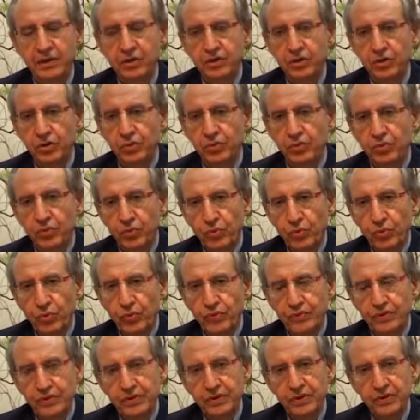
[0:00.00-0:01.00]
the
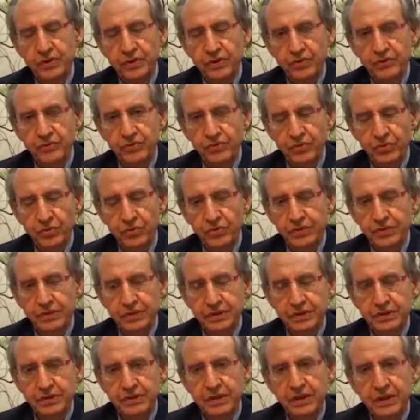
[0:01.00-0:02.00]
proofs and the
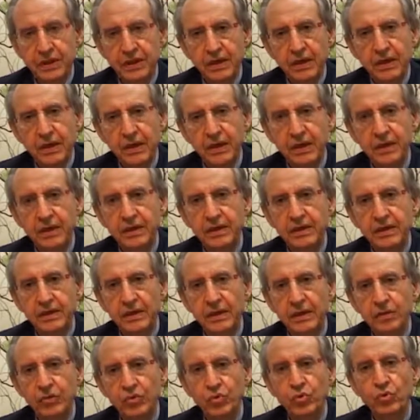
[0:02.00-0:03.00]
sources and
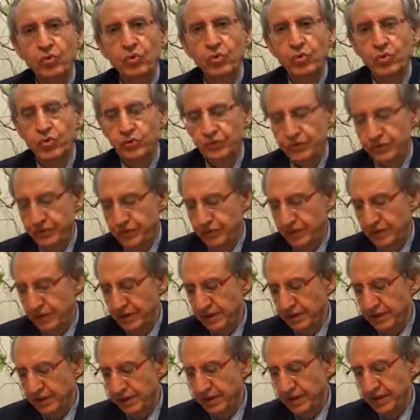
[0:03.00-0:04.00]
the rules
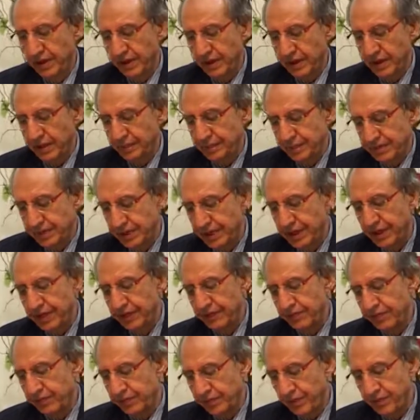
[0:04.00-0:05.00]
that are
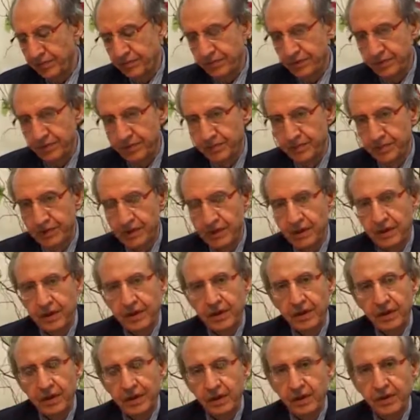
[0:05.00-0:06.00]
obtained from them.
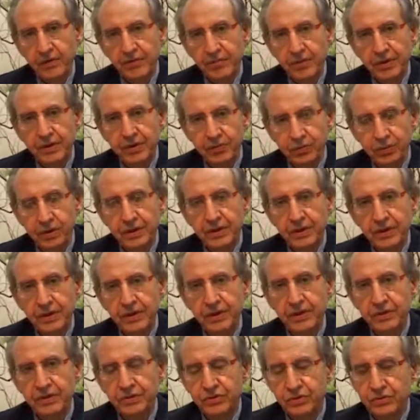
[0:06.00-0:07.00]
And between
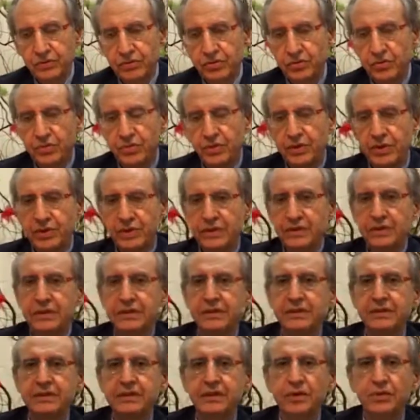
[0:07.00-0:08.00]
these two, it
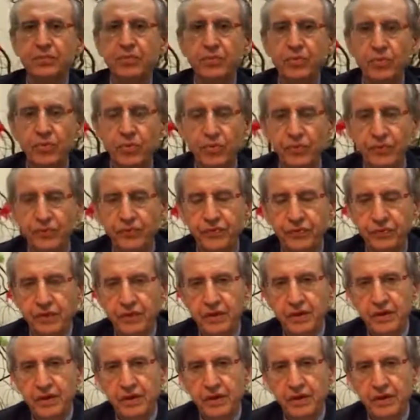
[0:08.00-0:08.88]
is the proofs